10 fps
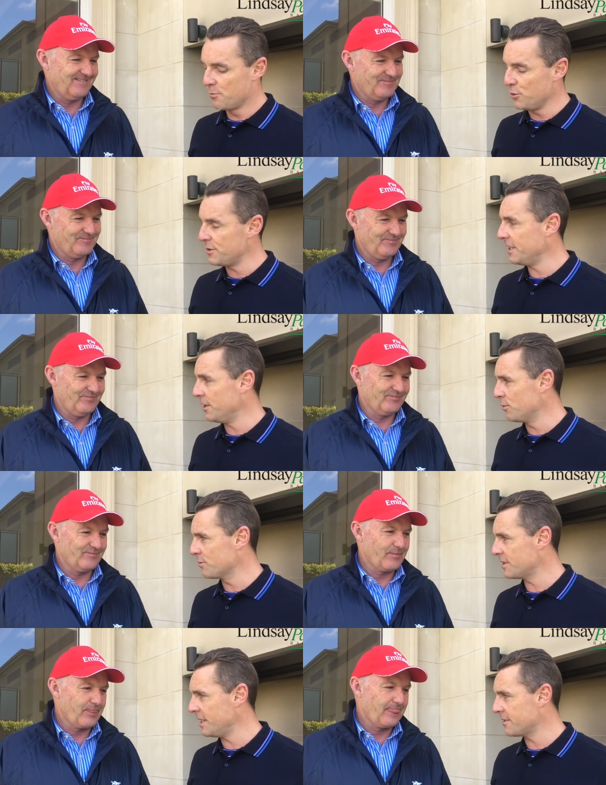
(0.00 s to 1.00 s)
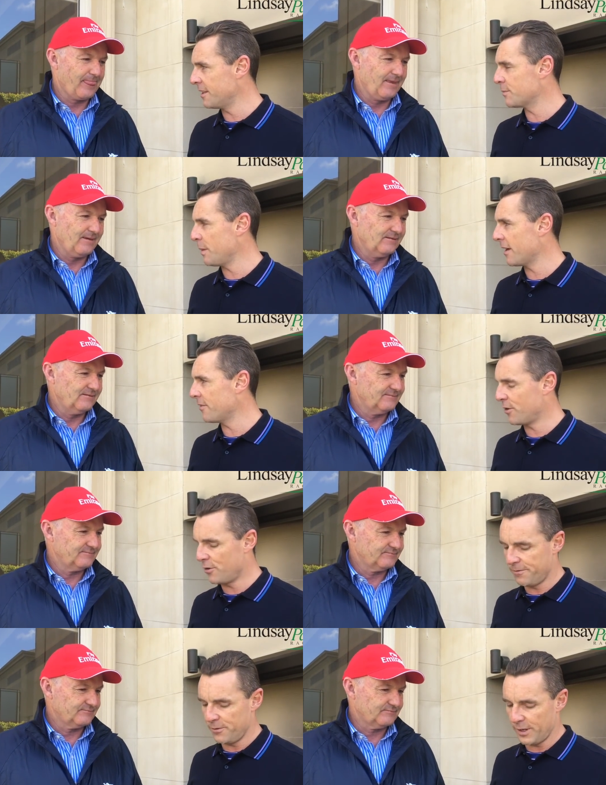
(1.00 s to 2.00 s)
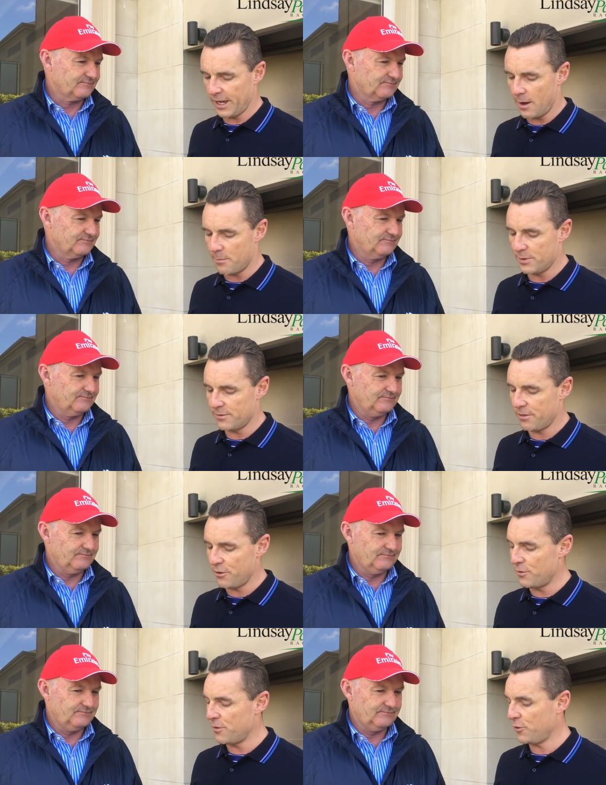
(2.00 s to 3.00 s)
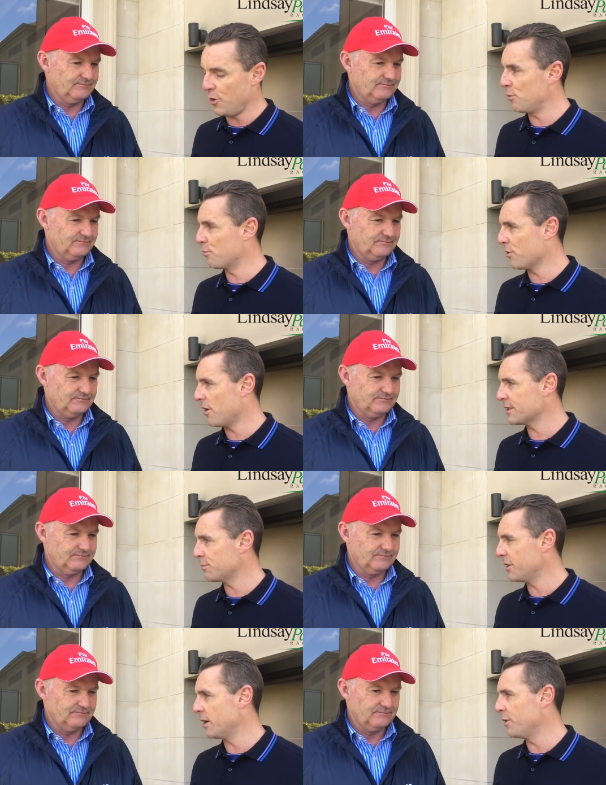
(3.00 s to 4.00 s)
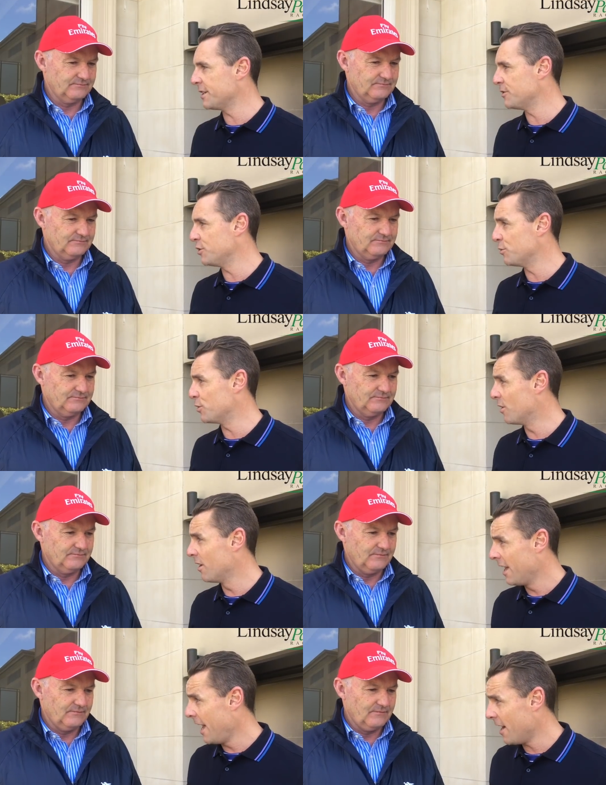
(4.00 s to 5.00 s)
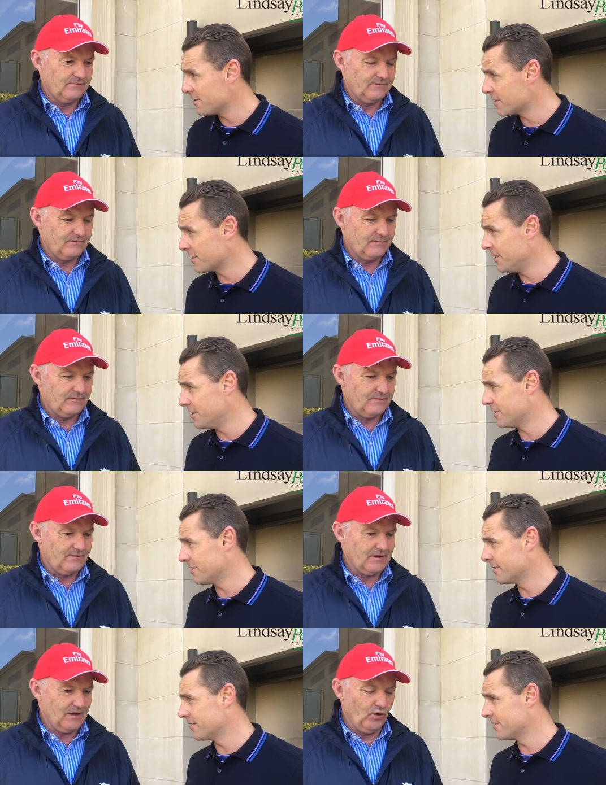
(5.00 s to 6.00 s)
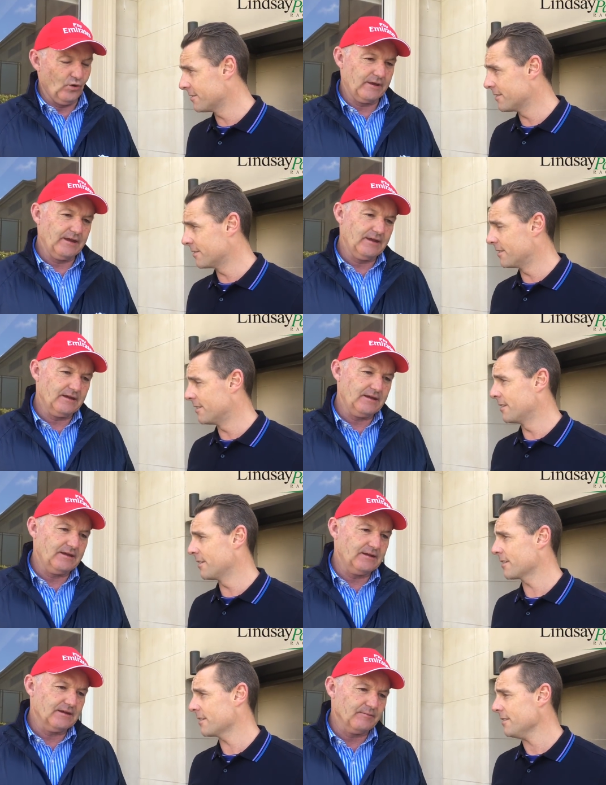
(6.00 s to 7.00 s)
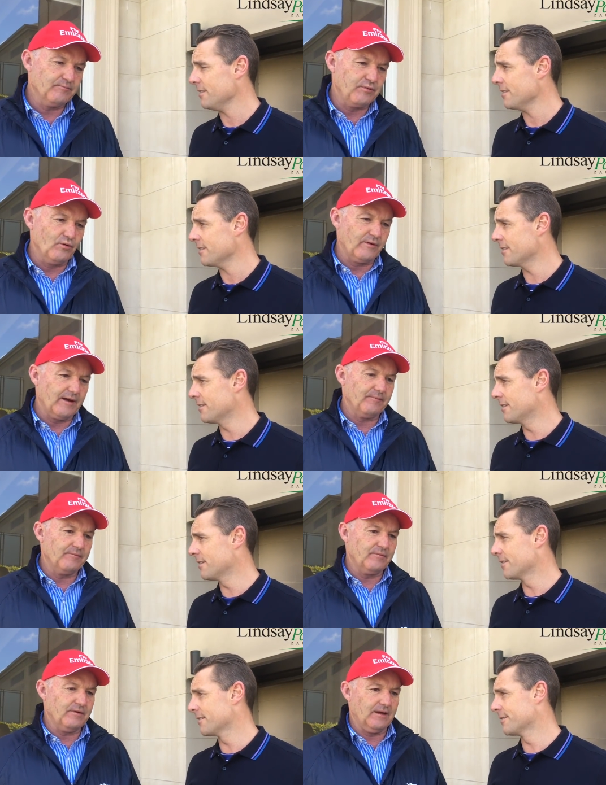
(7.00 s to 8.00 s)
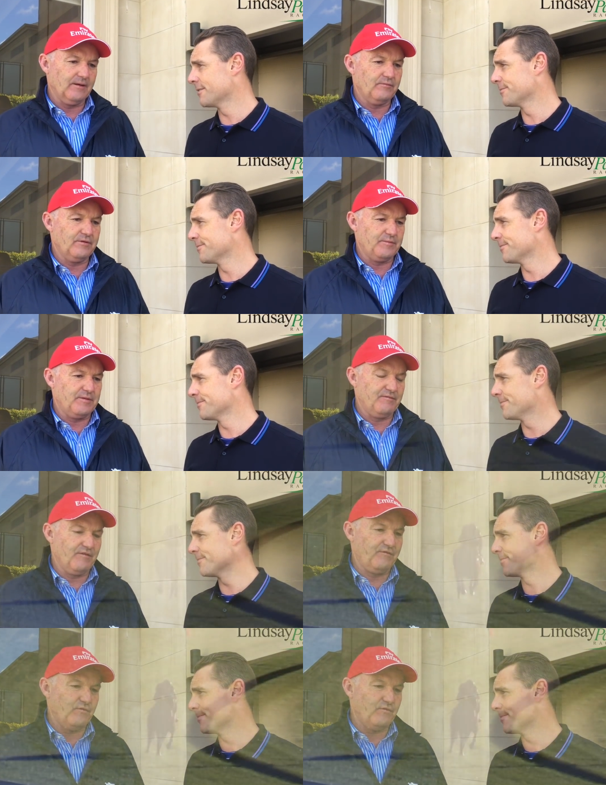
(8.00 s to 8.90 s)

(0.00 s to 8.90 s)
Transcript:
Speaker 1: Bruce Hill, six lengths back in the Caulfield Cup, but third in the Turnbull Prize, splitting Winx and Humidor. How's its condition?
Speaker 2: Look, he, he um, pulled up um, with a bit of a